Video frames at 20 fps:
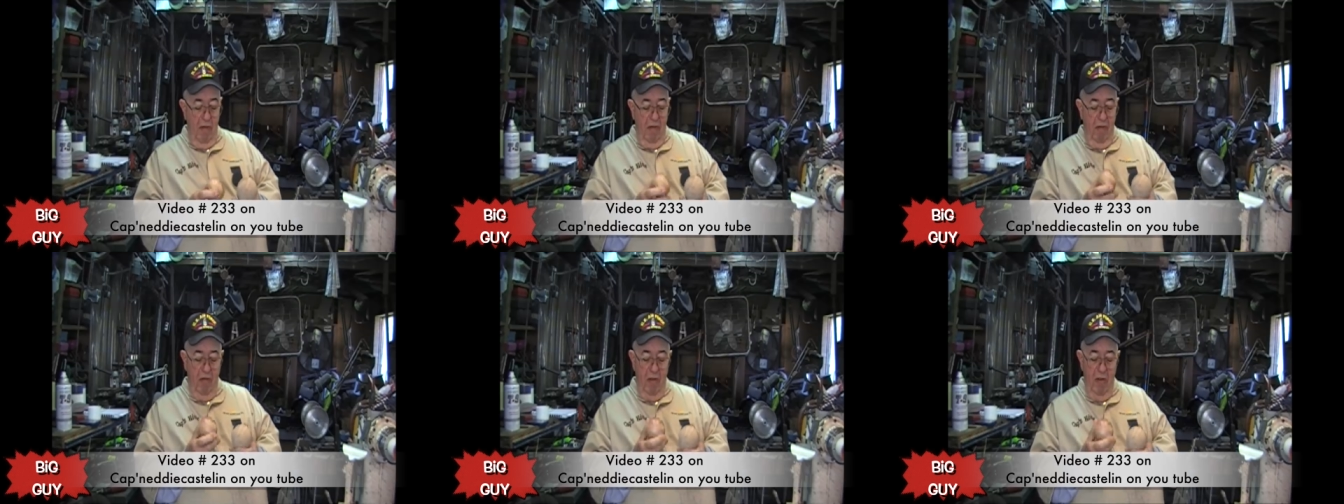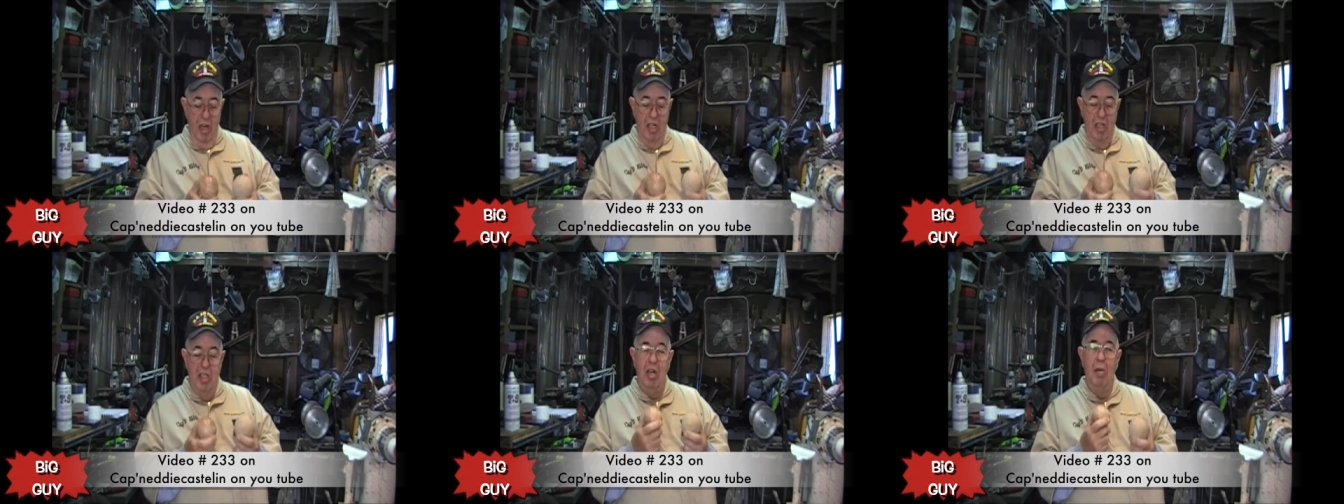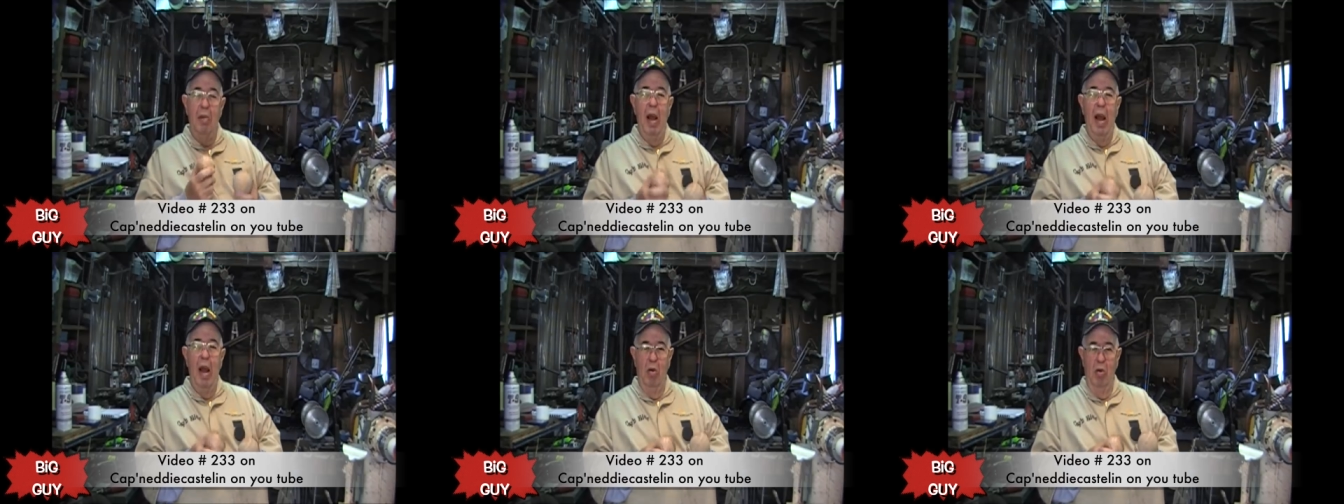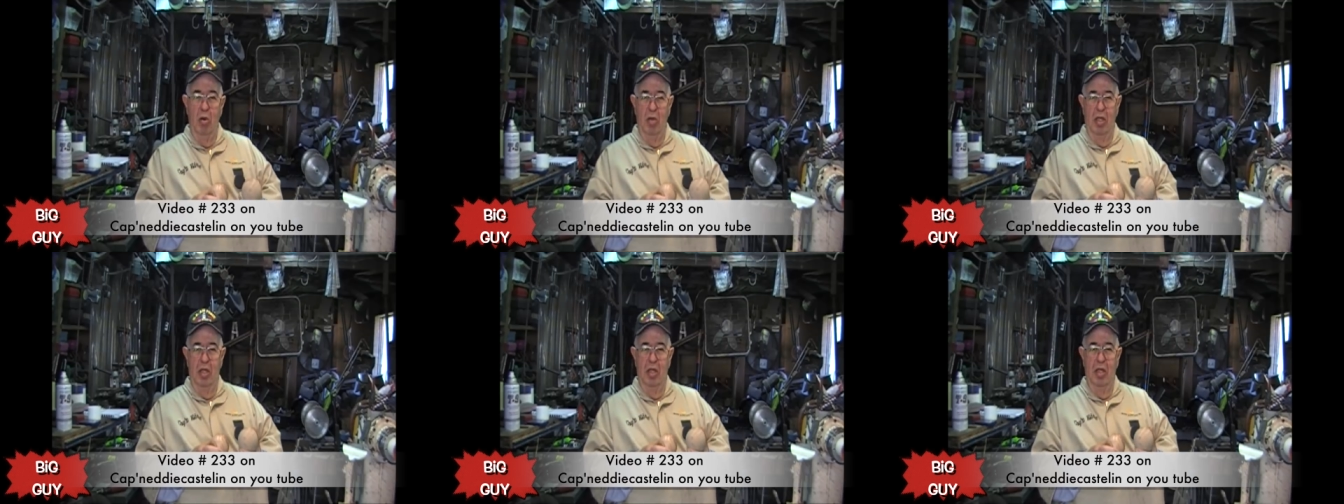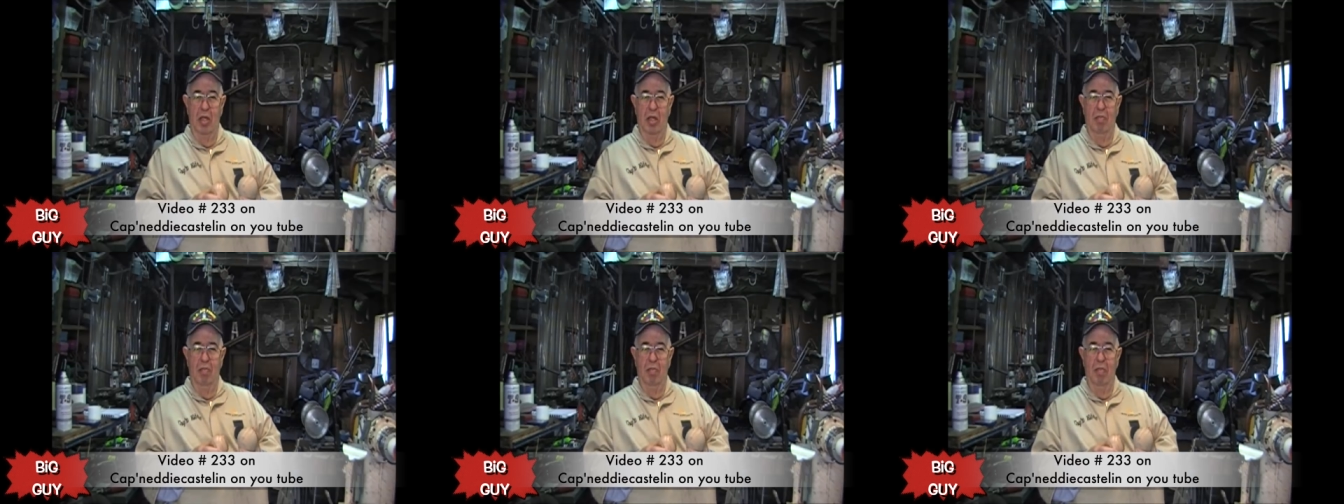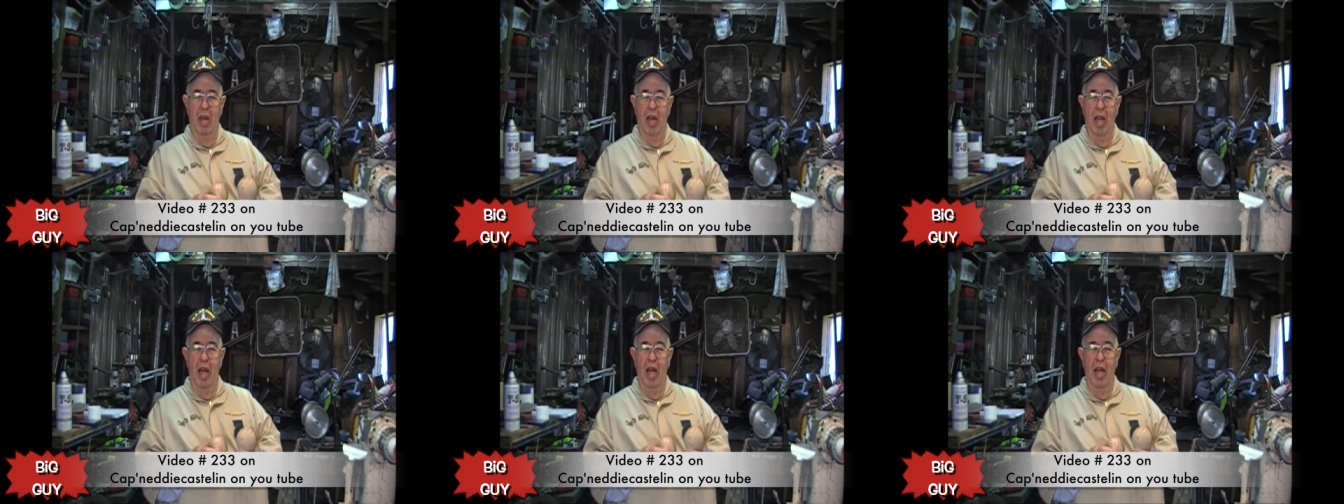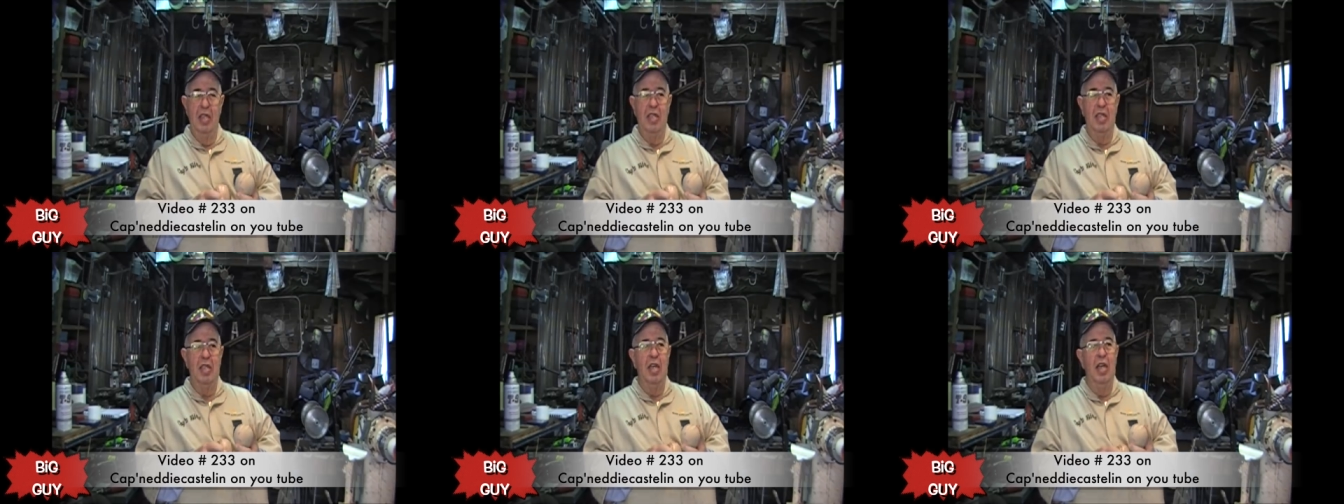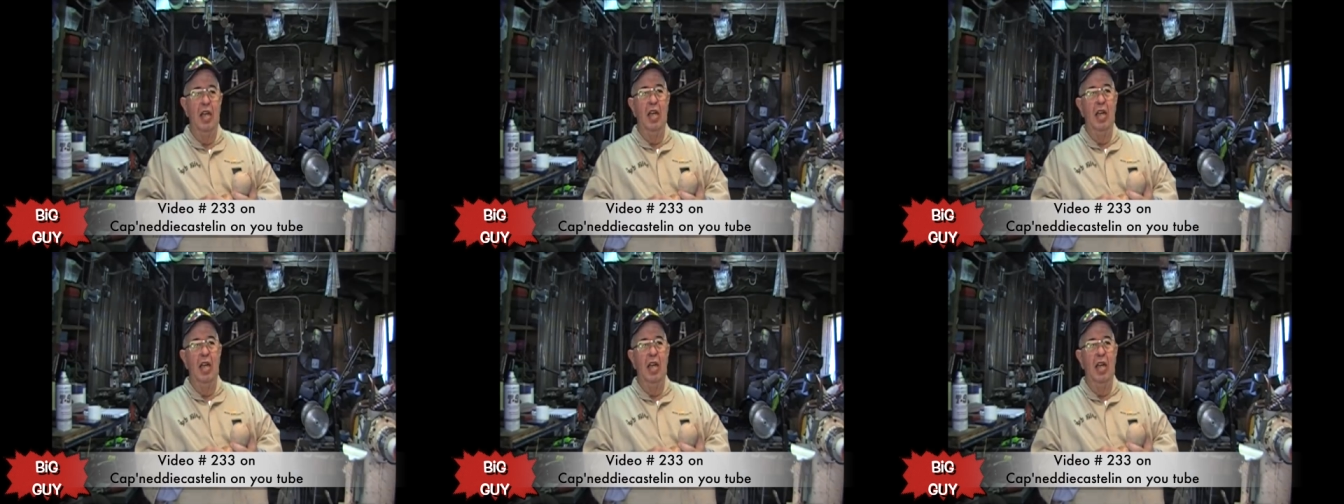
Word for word: finish him out because